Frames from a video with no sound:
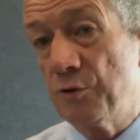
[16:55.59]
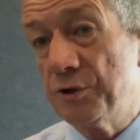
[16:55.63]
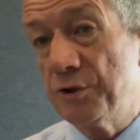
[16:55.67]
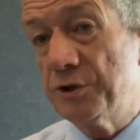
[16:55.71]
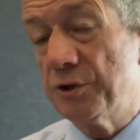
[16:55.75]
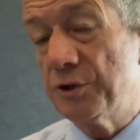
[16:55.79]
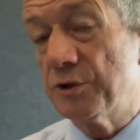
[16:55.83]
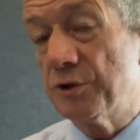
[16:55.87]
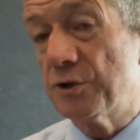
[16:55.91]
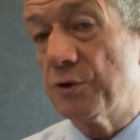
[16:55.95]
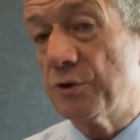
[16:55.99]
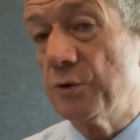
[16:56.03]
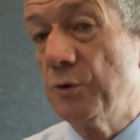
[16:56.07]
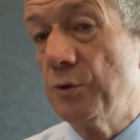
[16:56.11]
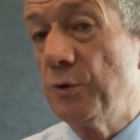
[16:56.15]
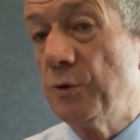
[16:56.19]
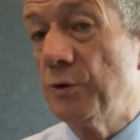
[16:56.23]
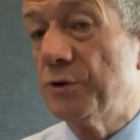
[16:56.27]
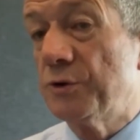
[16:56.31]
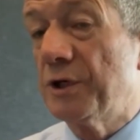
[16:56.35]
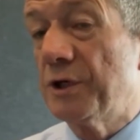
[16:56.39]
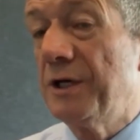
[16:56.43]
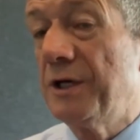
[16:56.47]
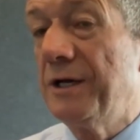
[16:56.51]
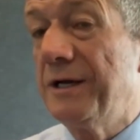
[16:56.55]
Christian
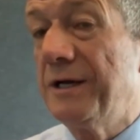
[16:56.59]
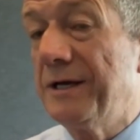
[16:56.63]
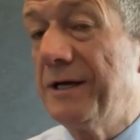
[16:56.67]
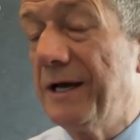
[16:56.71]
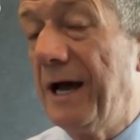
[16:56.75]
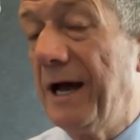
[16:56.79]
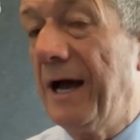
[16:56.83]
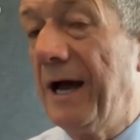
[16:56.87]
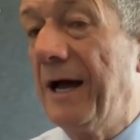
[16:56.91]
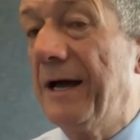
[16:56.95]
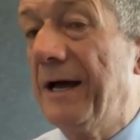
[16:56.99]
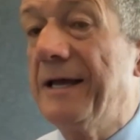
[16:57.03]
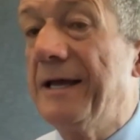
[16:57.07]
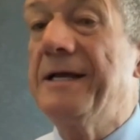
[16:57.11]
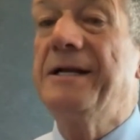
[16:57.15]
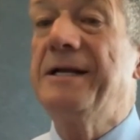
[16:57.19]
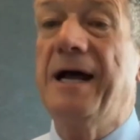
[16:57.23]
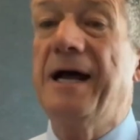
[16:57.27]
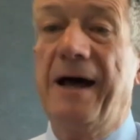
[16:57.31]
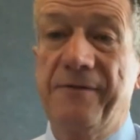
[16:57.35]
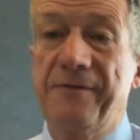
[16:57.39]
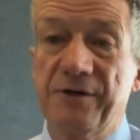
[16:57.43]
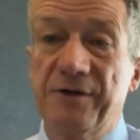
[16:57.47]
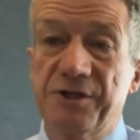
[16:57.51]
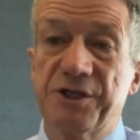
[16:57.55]
schools uh,
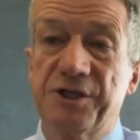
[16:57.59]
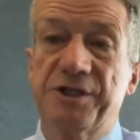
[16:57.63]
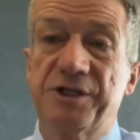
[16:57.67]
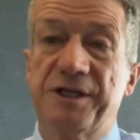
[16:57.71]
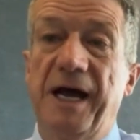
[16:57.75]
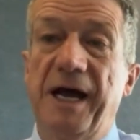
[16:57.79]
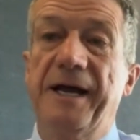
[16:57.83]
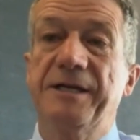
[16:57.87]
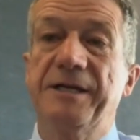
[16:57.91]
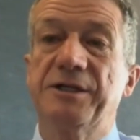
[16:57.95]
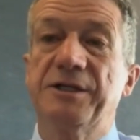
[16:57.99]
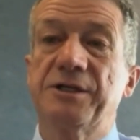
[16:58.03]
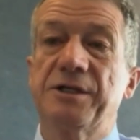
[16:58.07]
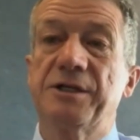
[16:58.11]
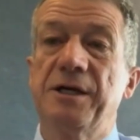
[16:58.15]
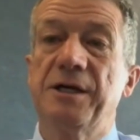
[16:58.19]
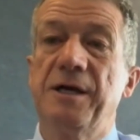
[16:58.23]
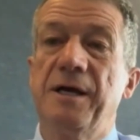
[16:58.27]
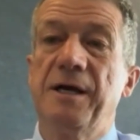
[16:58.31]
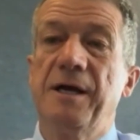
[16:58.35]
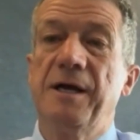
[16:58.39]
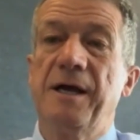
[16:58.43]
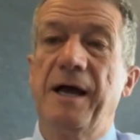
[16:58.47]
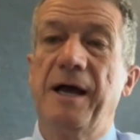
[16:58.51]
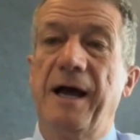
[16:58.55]
in other
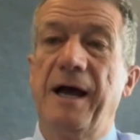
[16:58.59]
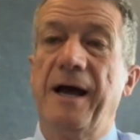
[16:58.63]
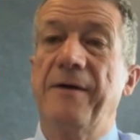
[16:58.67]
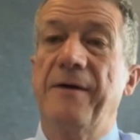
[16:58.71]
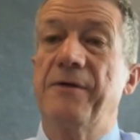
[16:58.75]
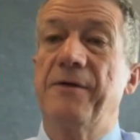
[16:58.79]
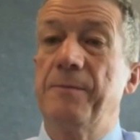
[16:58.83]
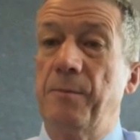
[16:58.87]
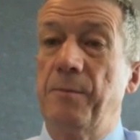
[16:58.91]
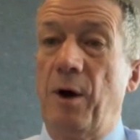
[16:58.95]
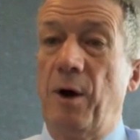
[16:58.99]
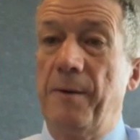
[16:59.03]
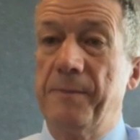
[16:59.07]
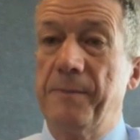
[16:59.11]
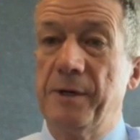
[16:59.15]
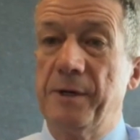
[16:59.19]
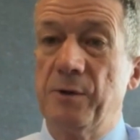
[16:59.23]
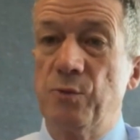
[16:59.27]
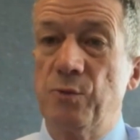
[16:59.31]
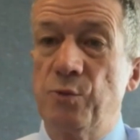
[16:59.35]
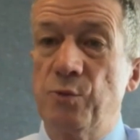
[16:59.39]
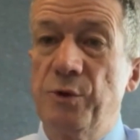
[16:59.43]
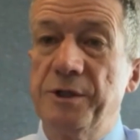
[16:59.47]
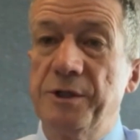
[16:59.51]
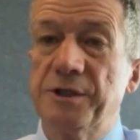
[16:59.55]
states uh, that
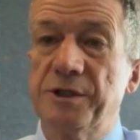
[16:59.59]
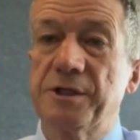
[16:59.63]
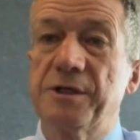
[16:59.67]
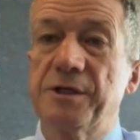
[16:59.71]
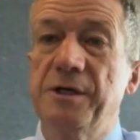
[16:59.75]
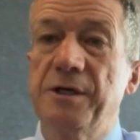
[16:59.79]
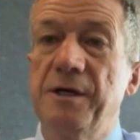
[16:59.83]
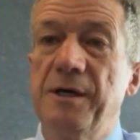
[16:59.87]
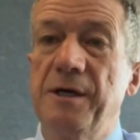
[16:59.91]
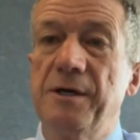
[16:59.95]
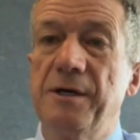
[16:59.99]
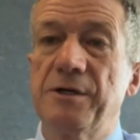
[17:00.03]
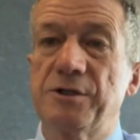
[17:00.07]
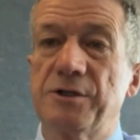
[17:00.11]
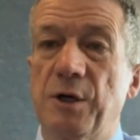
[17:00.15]
might be at risk.